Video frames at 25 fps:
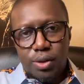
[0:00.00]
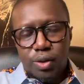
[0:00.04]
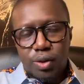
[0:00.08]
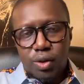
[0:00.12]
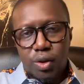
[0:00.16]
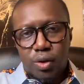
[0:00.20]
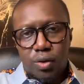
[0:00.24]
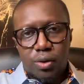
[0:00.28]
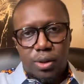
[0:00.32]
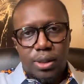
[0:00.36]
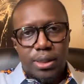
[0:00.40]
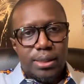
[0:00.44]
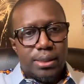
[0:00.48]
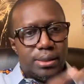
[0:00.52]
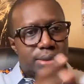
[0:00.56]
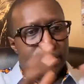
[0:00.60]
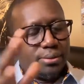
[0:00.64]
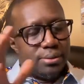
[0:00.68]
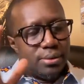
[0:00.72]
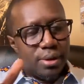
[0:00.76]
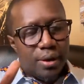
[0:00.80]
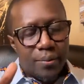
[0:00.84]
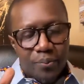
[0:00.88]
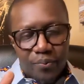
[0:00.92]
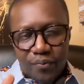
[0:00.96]
So it
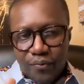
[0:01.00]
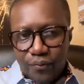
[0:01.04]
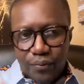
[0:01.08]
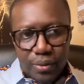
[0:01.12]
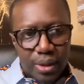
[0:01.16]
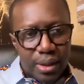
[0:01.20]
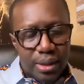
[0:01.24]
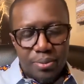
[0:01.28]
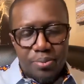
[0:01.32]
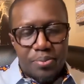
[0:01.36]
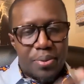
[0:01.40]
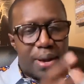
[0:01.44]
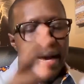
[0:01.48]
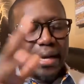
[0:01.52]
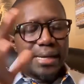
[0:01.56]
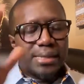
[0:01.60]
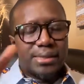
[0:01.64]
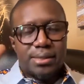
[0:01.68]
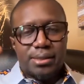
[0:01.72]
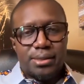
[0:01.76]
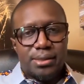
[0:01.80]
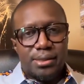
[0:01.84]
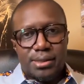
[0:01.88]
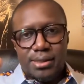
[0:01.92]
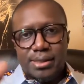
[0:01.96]

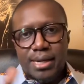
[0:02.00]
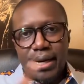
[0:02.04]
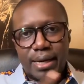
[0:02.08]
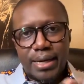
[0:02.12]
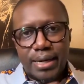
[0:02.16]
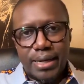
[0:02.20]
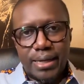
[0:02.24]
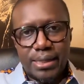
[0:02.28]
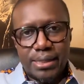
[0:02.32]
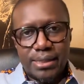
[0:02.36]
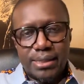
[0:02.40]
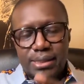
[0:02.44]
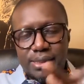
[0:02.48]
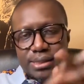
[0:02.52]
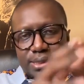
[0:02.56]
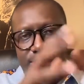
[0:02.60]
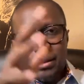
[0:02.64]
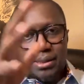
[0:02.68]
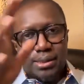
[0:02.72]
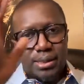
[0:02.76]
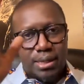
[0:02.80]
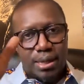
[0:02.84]
impacts the settings,